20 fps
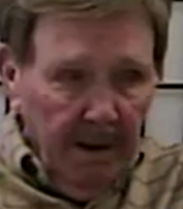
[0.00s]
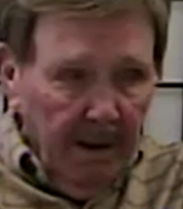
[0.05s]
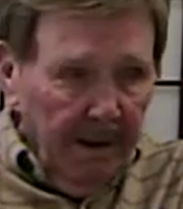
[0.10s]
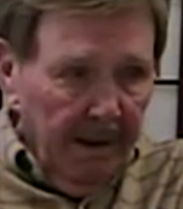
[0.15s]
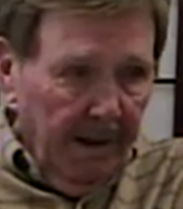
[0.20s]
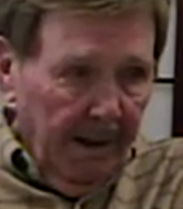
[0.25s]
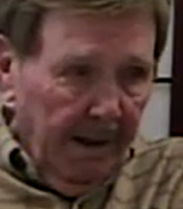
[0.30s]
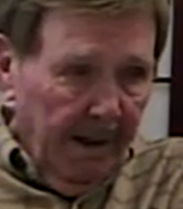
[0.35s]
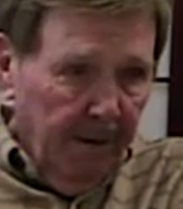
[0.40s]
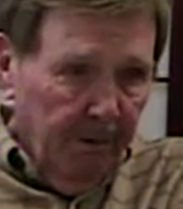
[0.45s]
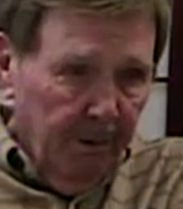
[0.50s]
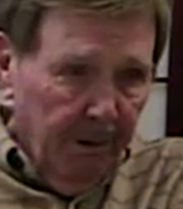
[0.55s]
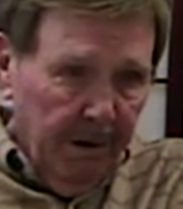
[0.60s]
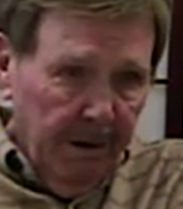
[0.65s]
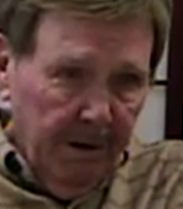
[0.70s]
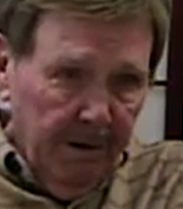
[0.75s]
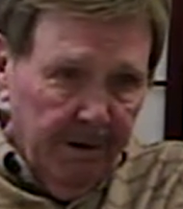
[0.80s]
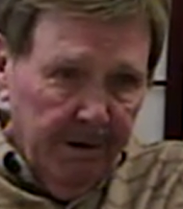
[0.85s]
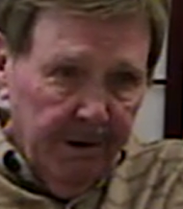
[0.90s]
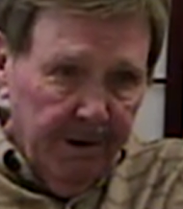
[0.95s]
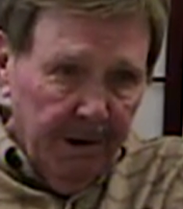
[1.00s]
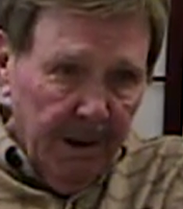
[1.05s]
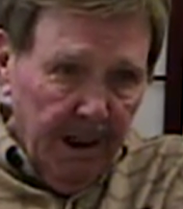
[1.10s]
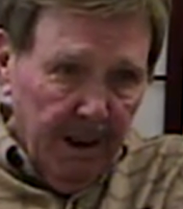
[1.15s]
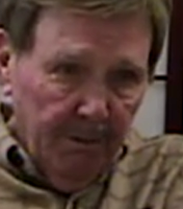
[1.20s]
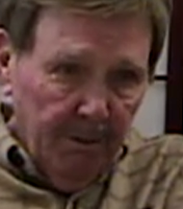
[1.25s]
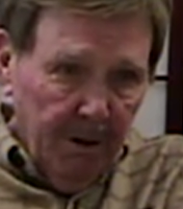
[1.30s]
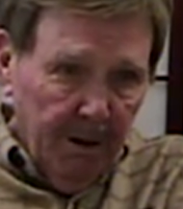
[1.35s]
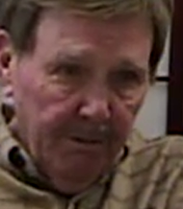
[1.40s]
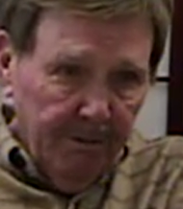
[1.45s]
And I had one other
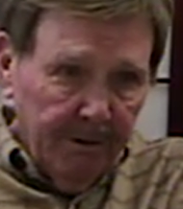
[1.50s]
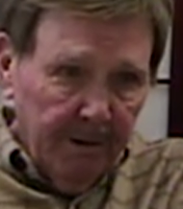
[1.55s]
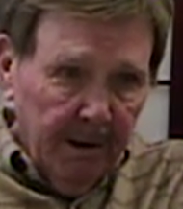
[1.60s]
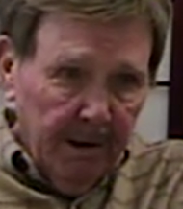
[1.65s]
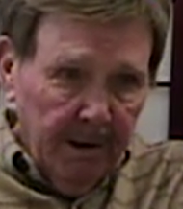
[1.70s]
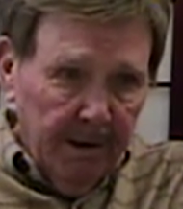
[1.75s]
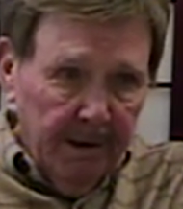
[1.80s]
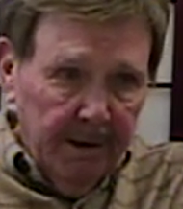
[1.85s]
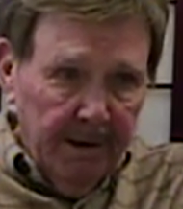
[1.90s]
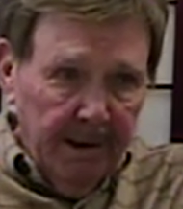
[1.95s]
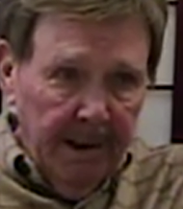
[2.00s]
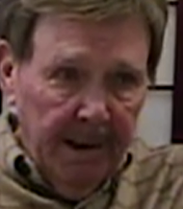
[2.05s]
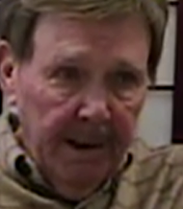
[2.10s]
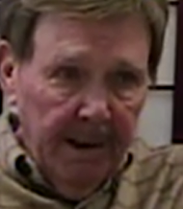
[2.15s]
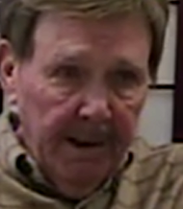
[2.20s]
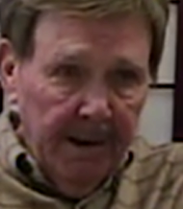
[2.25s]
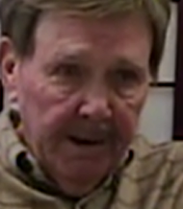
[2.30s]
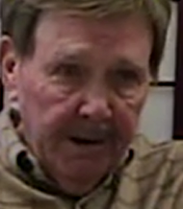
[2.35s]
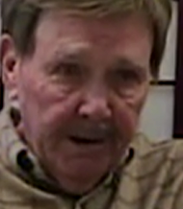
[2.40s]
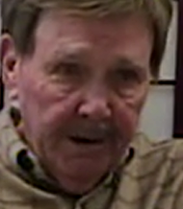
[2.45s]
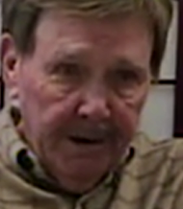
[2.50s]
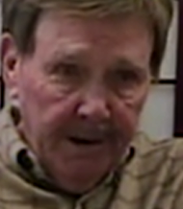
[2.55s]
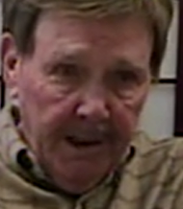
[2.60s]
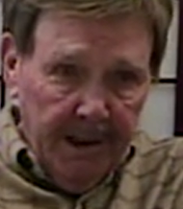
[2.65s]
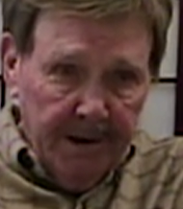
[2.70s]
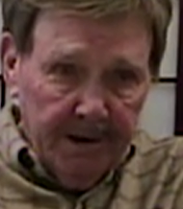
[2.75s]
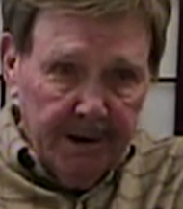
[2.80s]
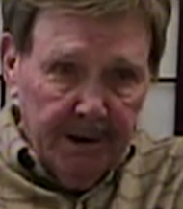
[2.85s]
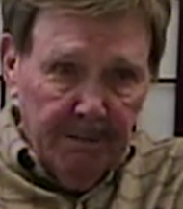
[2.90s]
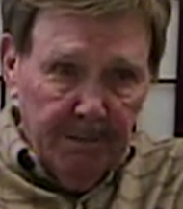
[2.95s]
job offer on a daily in
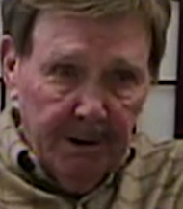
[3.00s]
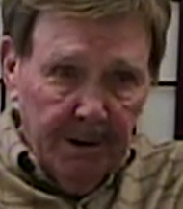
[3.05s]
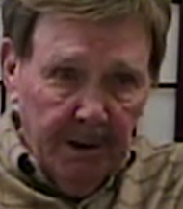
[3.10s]
Chaska,